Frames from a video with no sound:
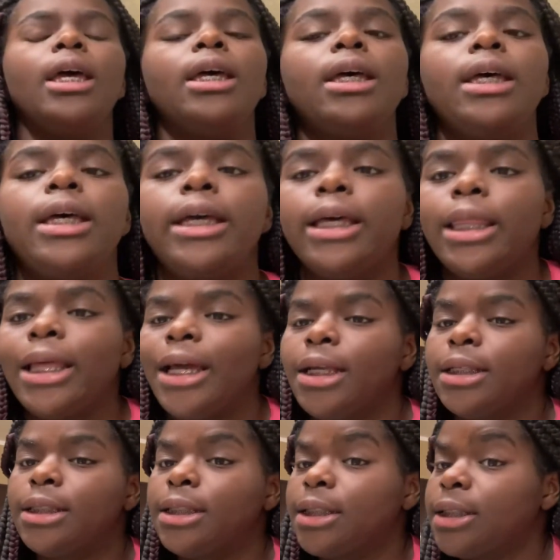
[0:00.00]
at like
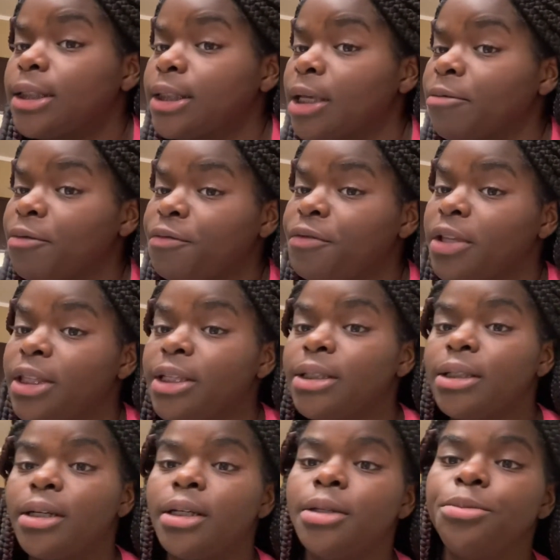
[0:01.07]
7:50
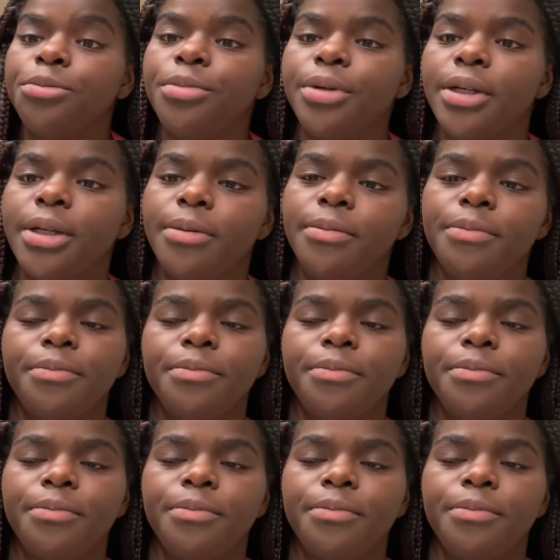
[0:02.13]
something, but